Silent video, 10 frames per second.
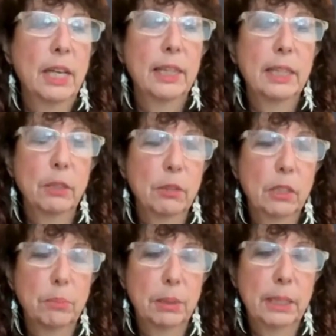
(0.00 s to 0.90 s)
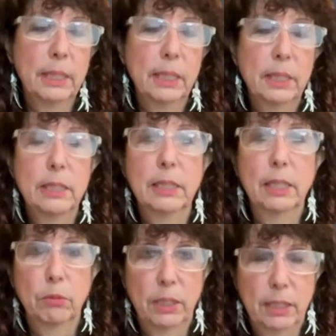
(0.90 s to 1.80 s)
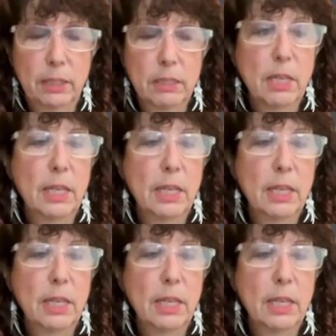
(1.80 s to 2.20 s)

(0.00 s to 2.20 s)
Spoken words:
they're going to play on it to get ratings,